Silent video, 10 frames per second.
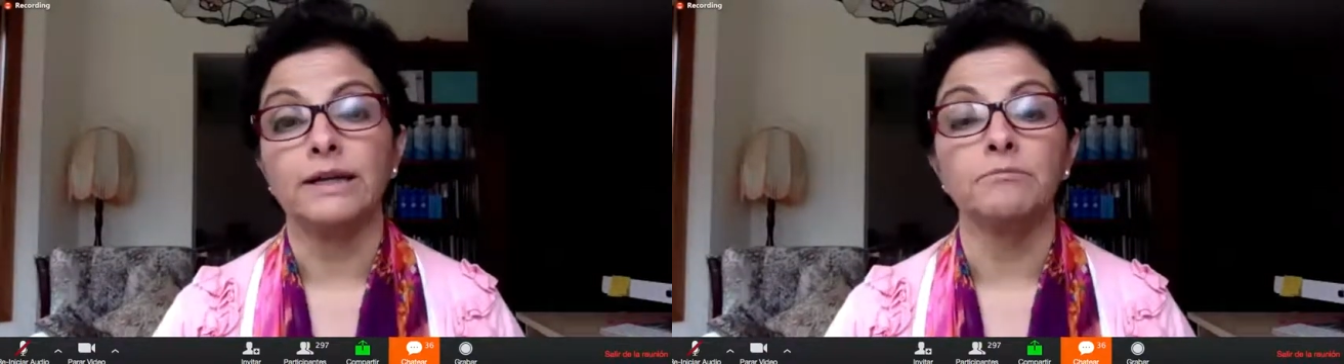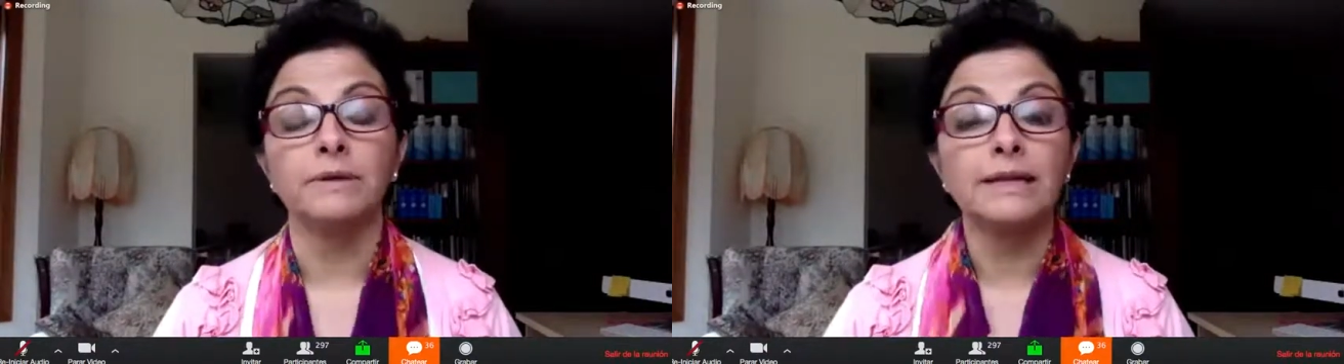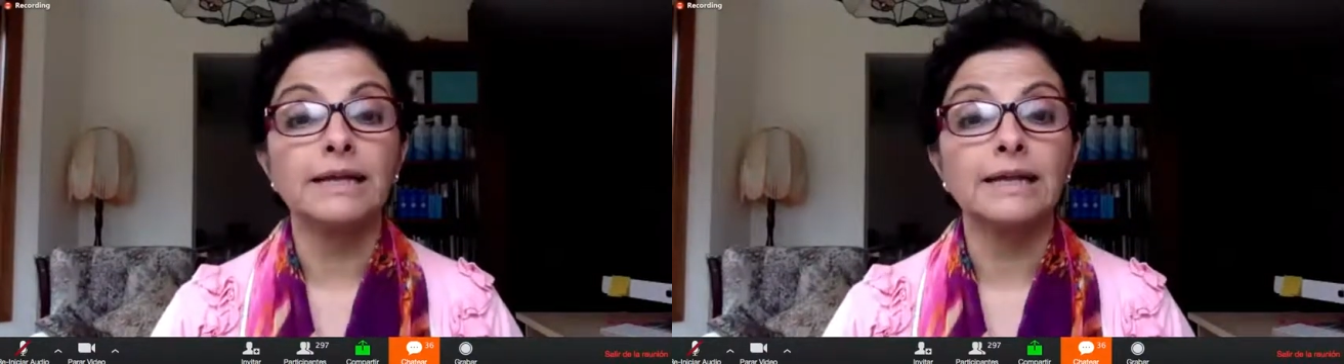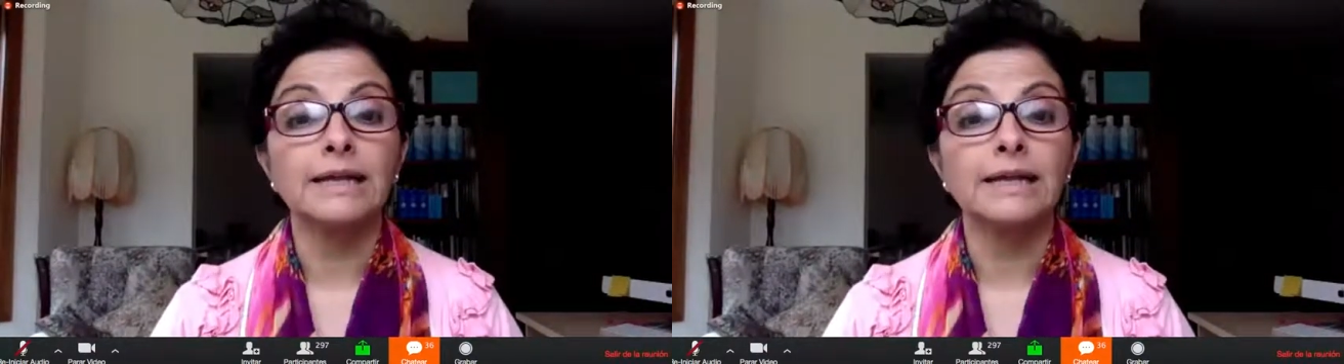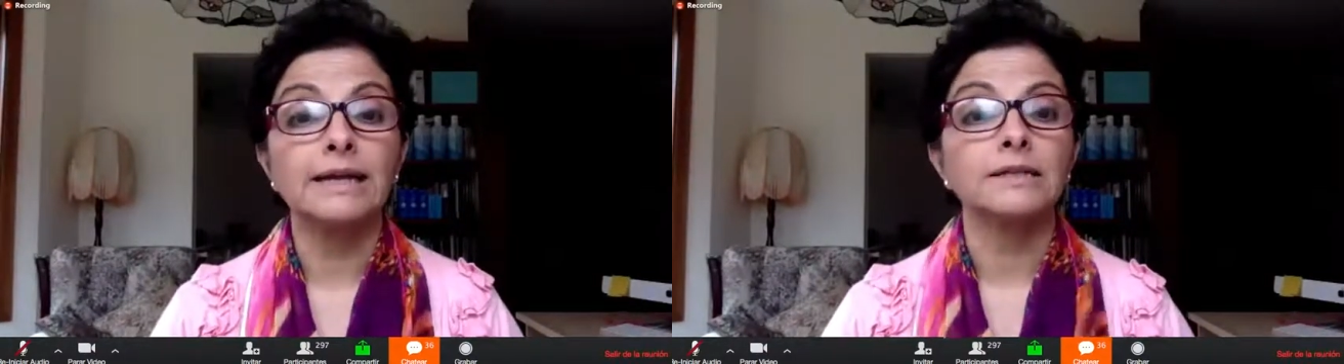It merely,
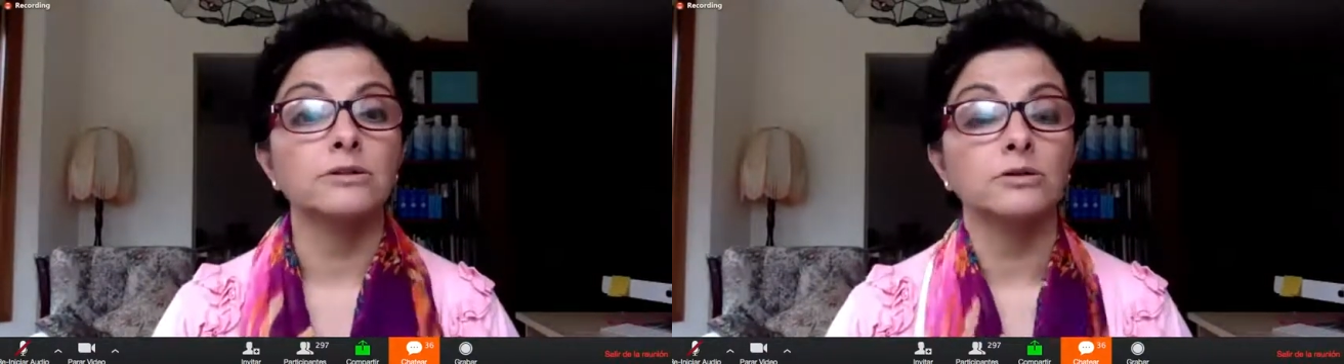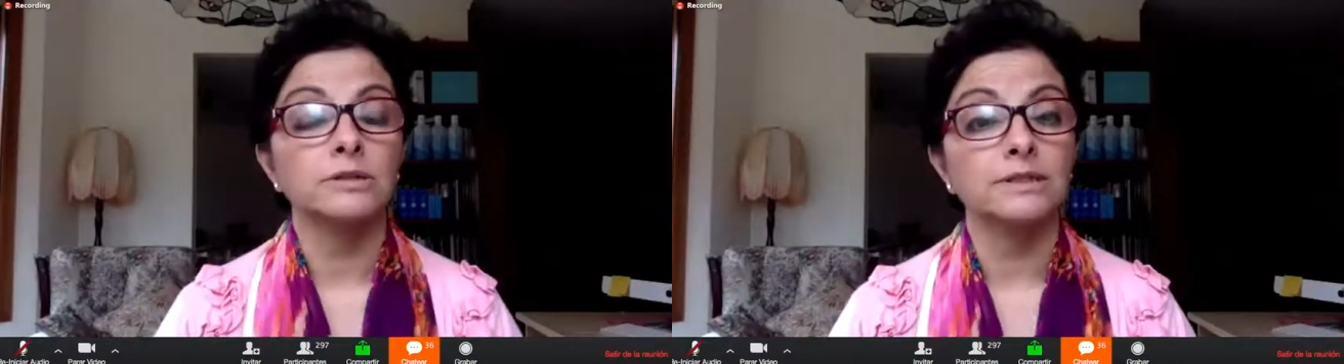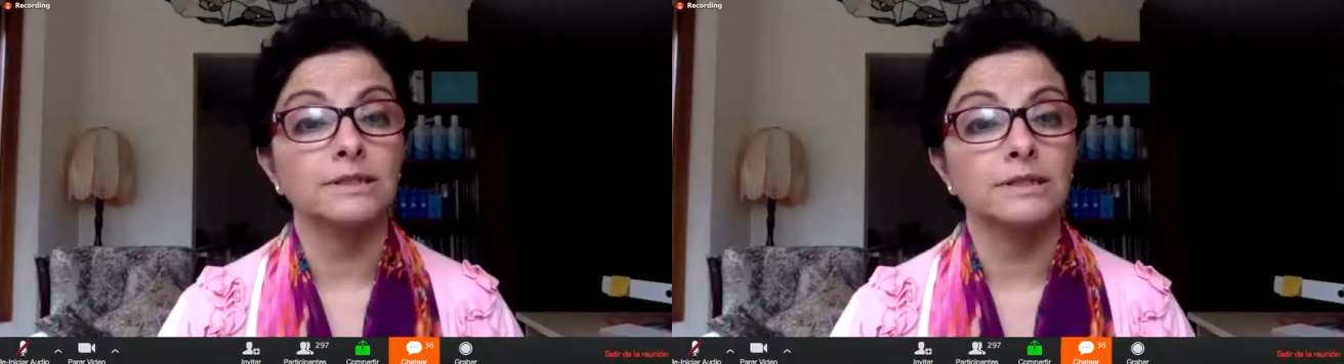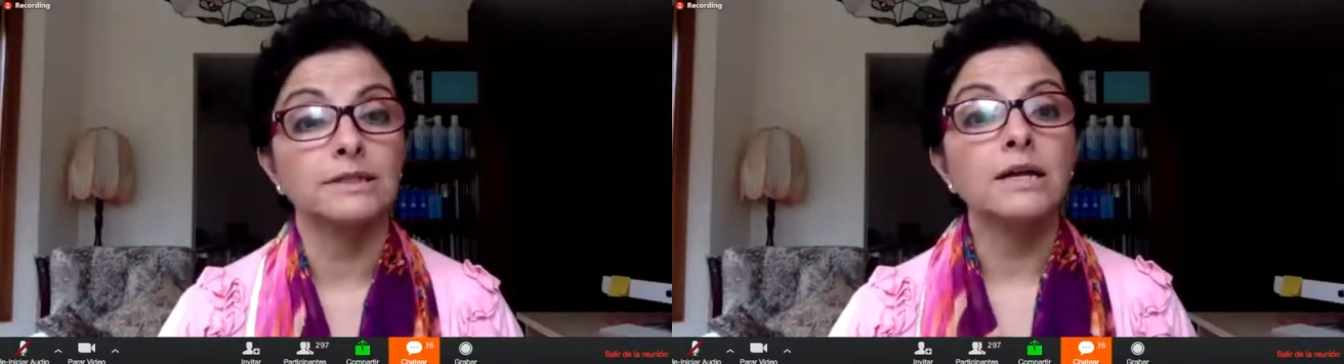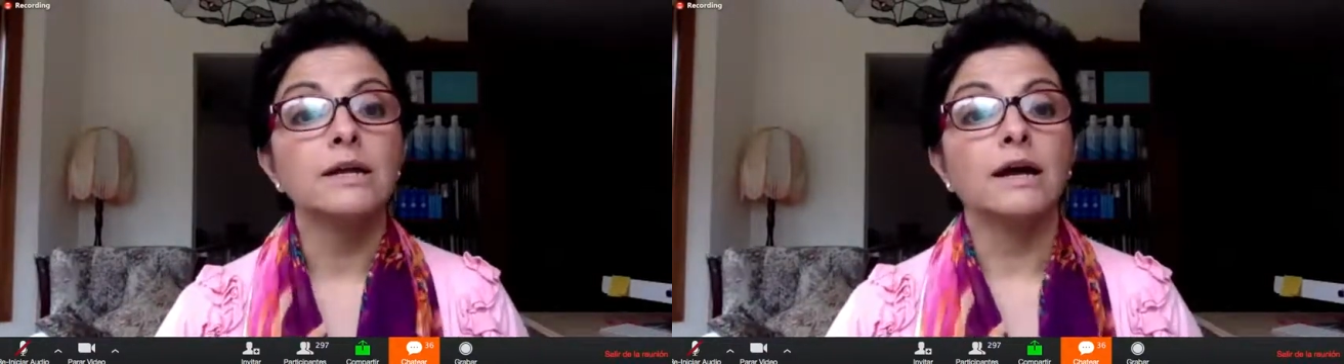as Doctor said,
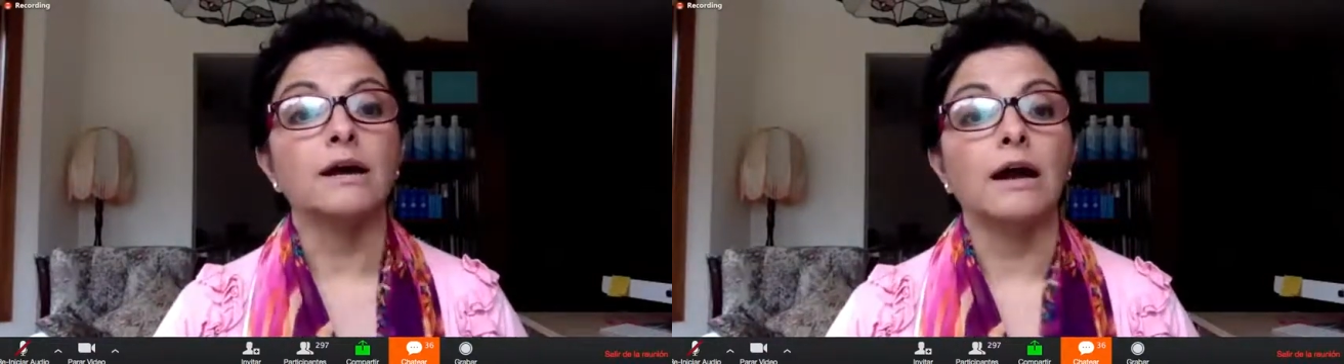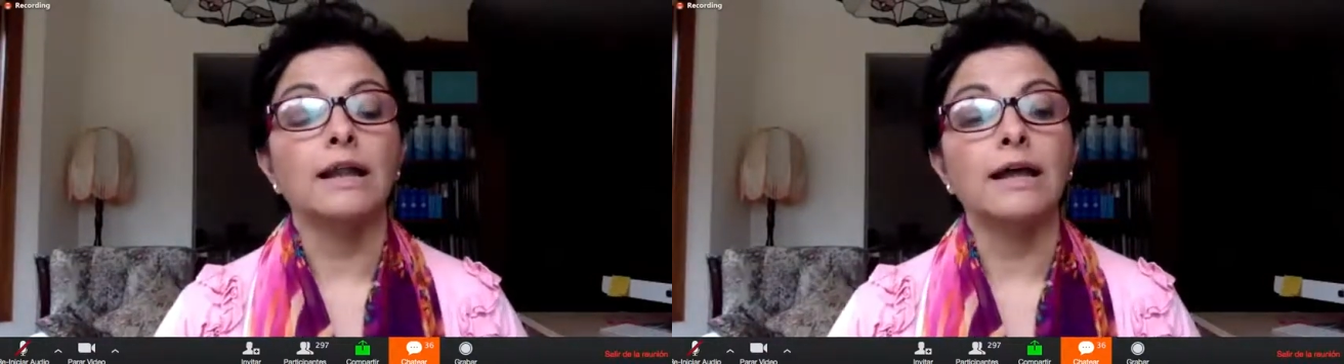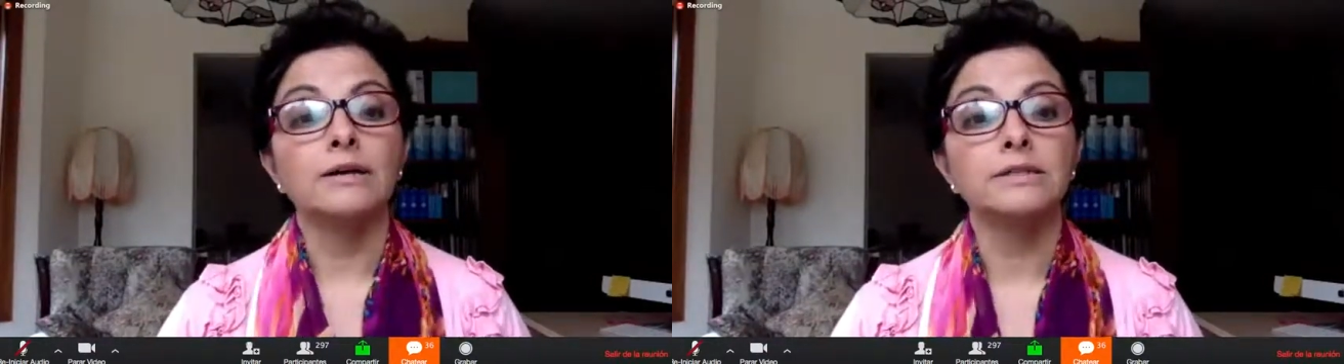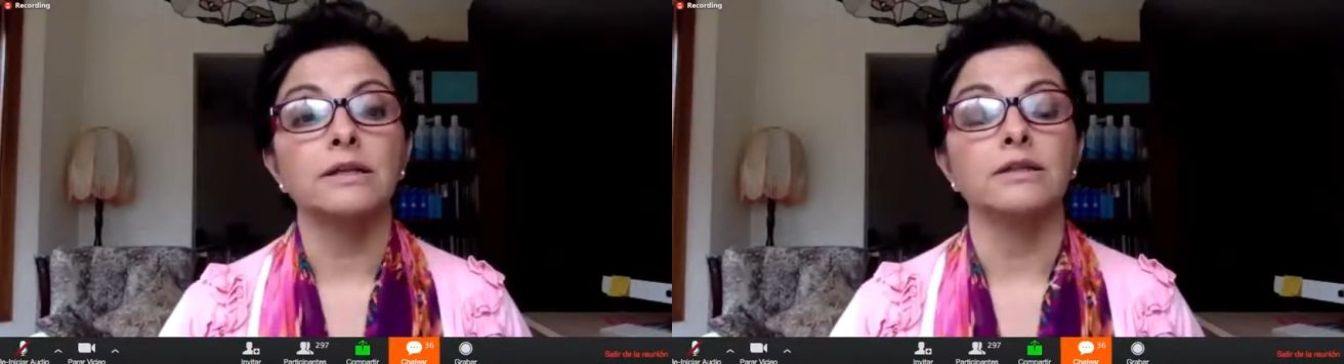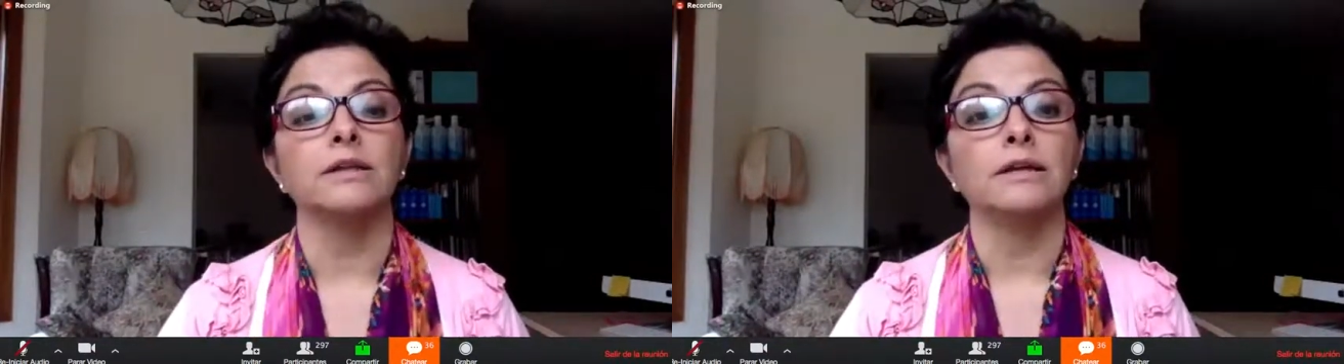allows
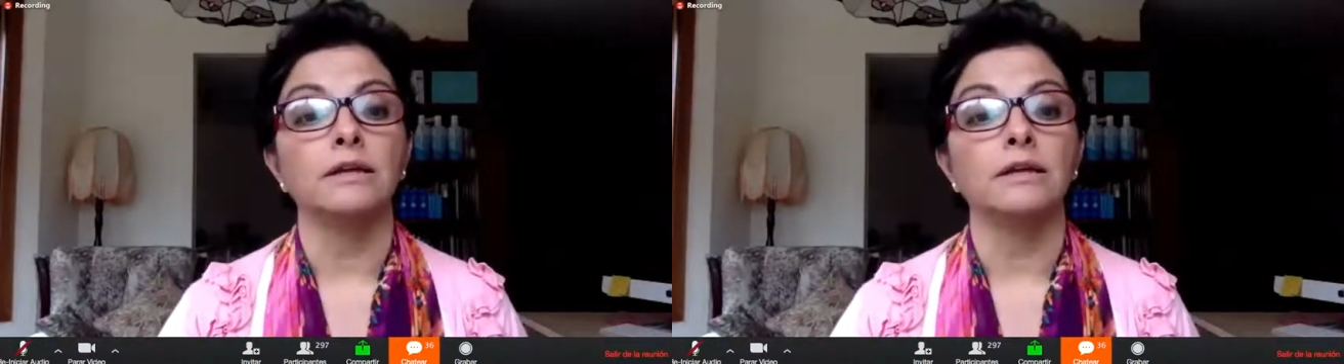the